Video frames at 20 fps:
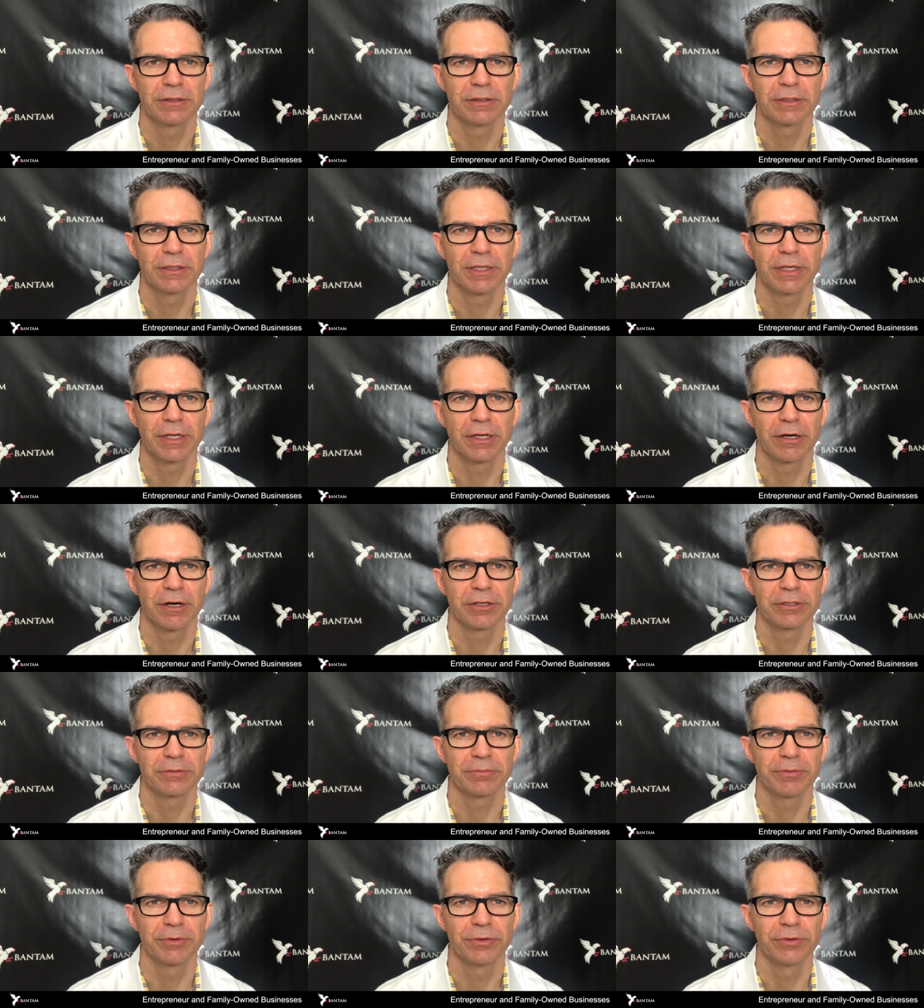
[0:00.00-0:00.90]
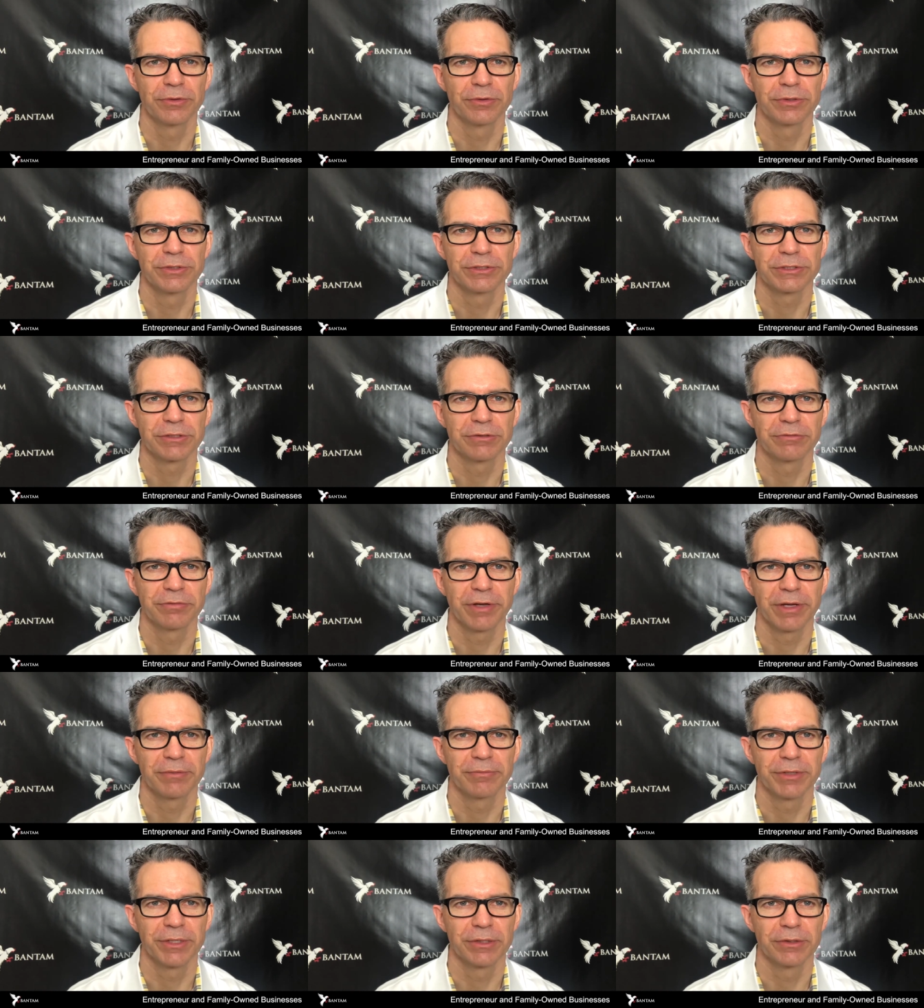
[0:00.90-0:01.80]
entrepreneurs and
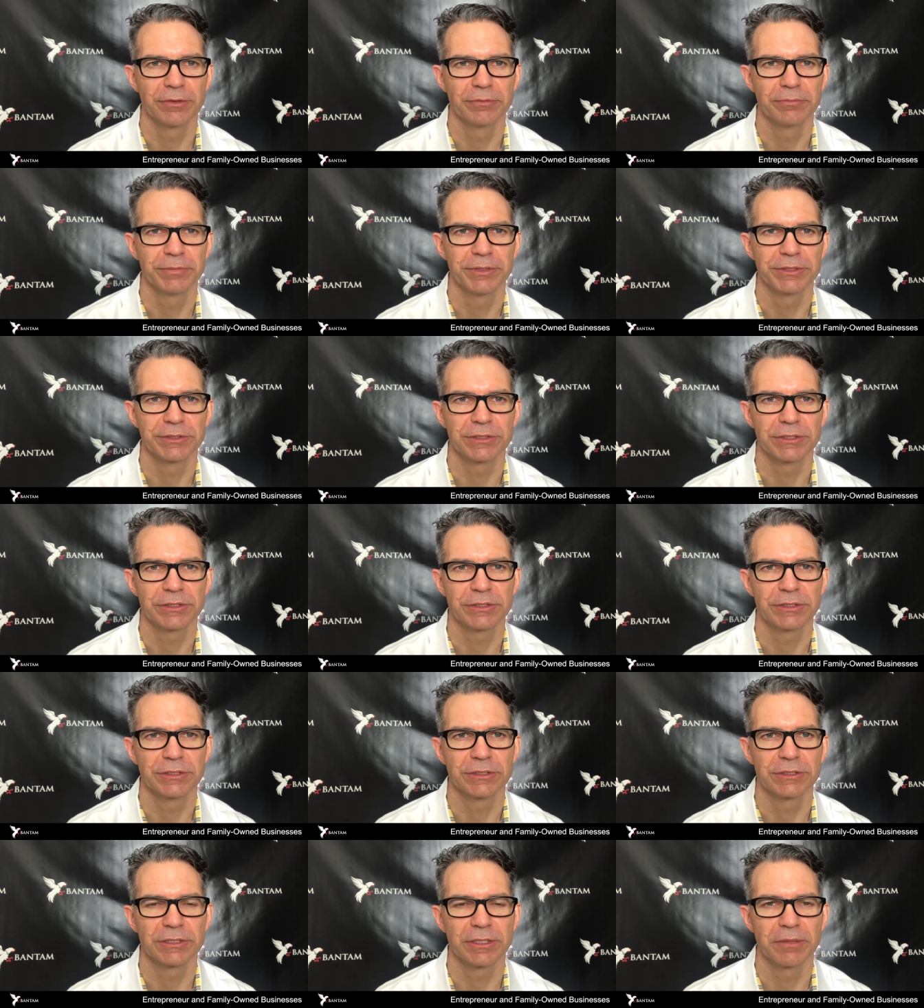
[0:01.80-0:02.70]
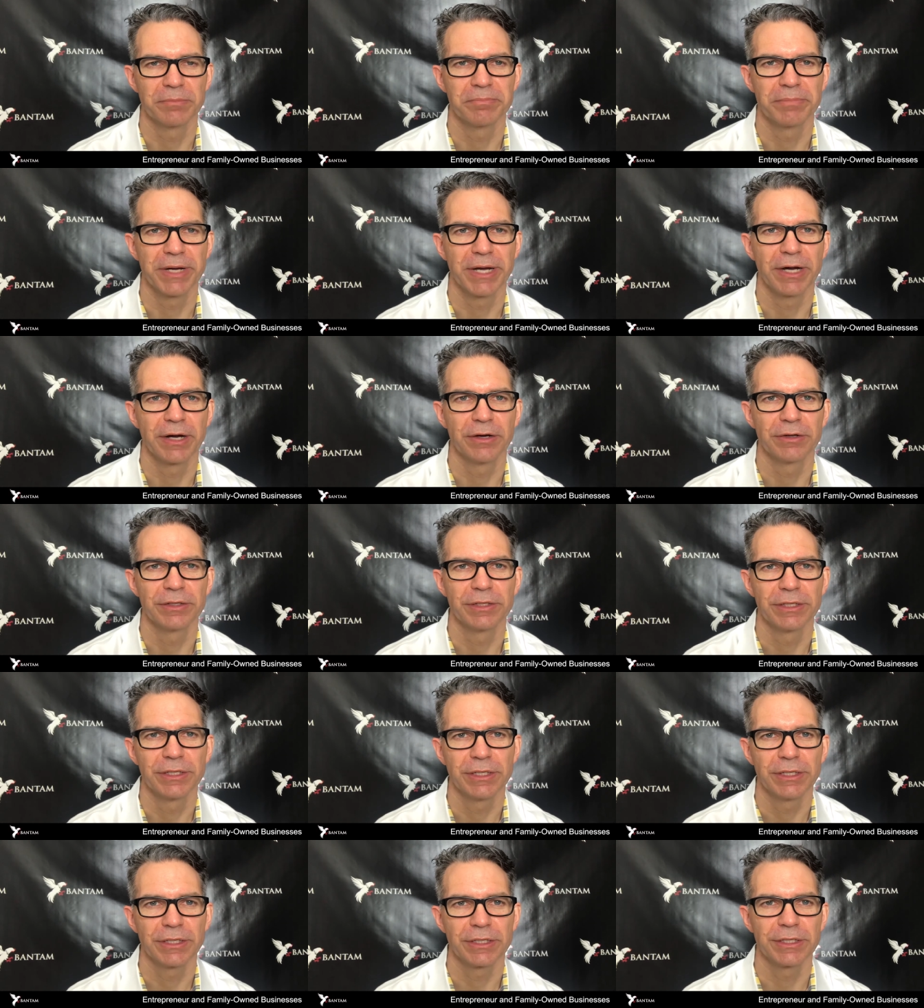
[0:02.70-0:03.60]
family-owned businesses about
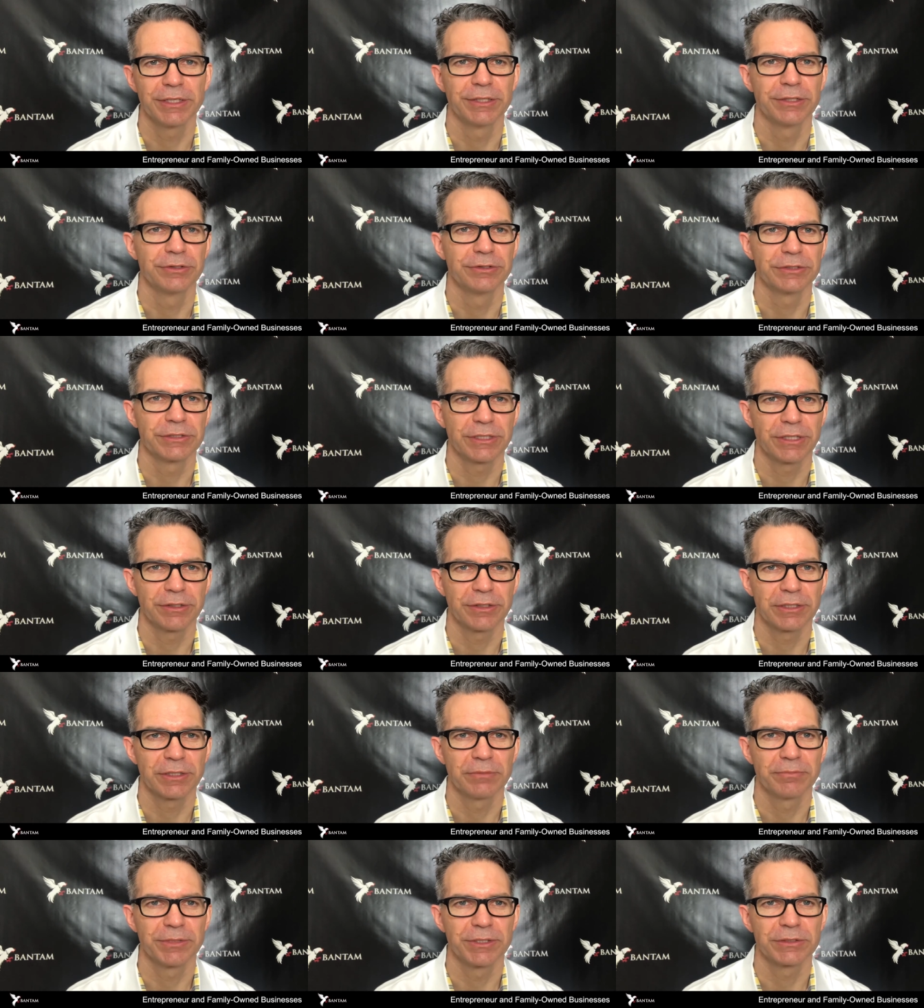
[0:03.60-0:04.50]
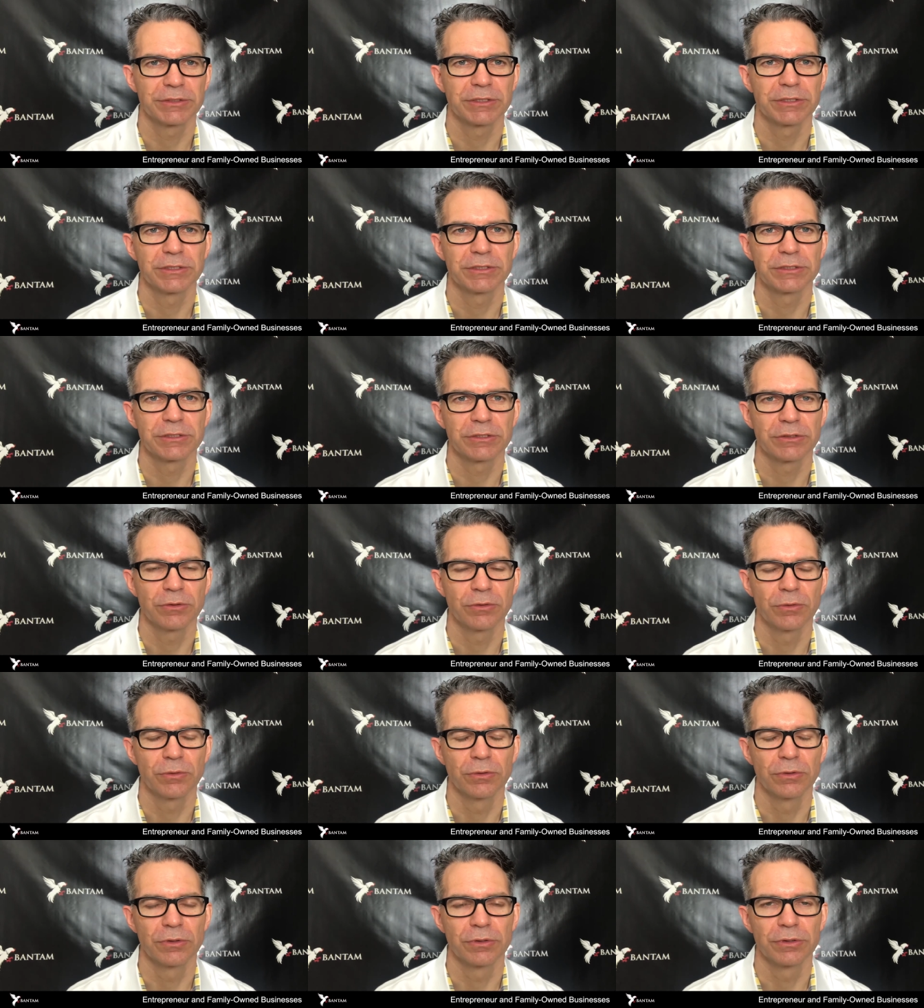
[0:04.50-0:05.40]
either selling the business
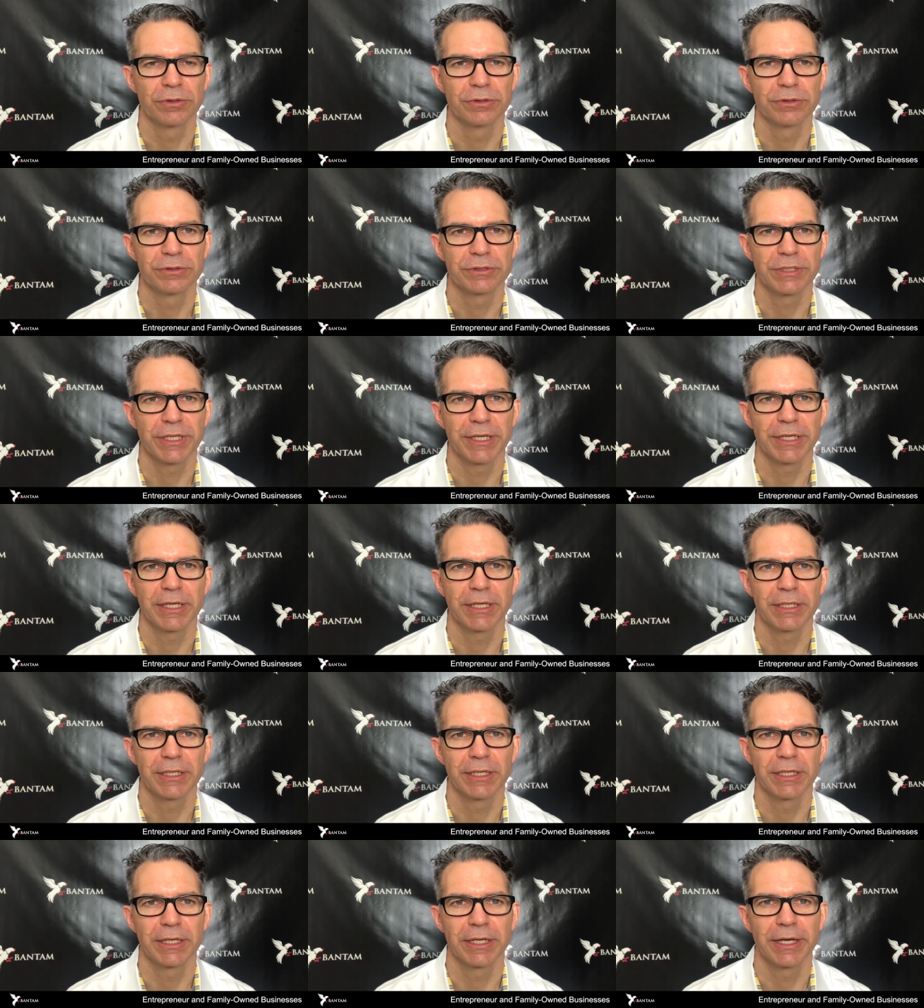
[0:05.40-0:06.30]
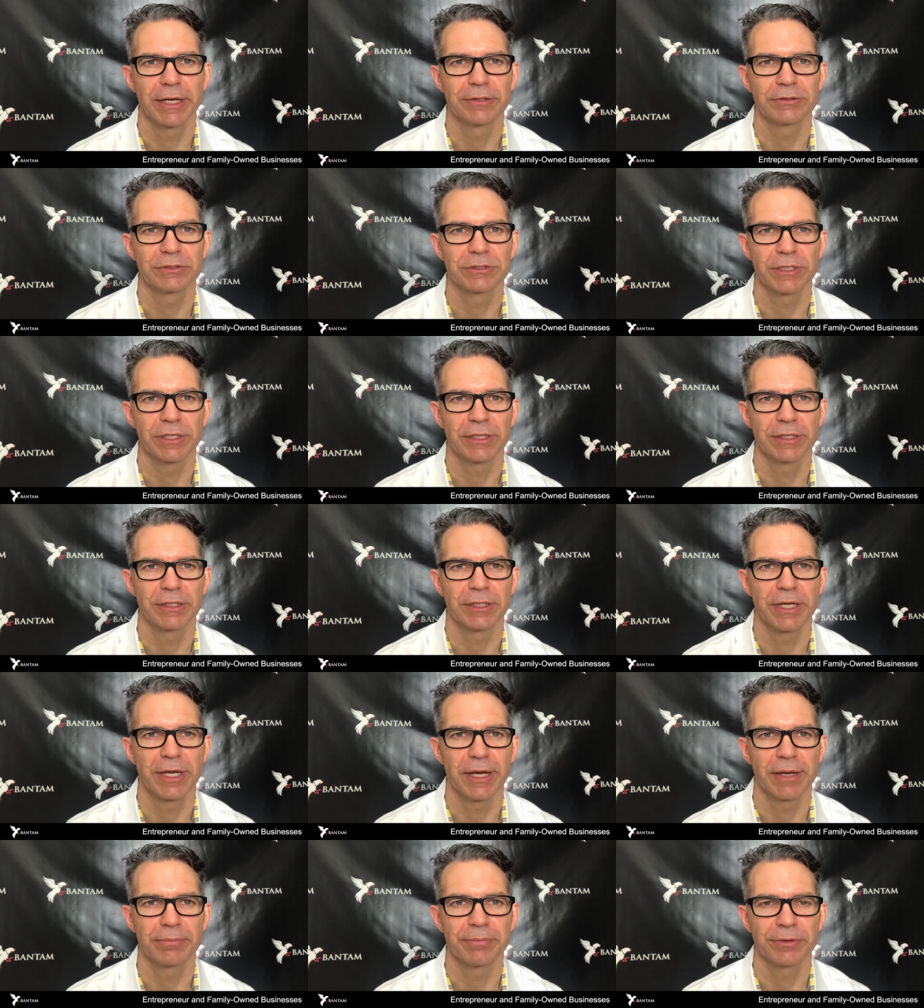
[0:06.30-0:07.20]
or taking in outside
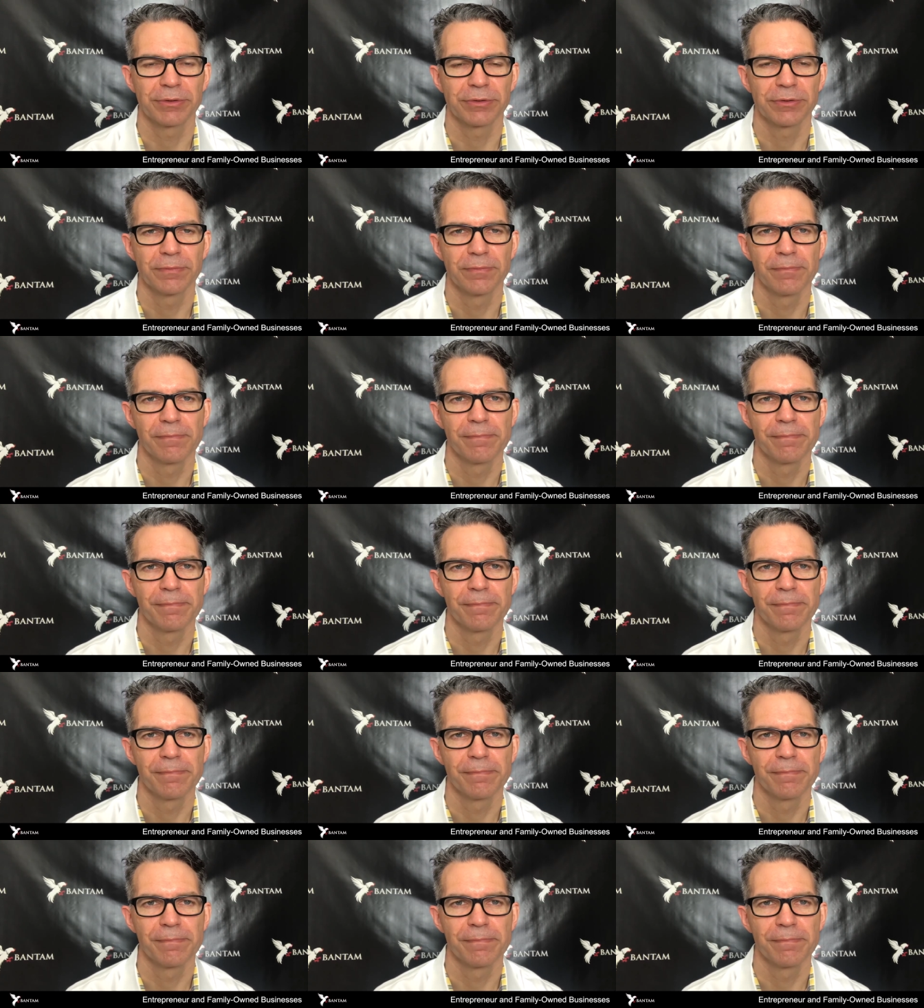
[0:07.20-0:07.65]
capital.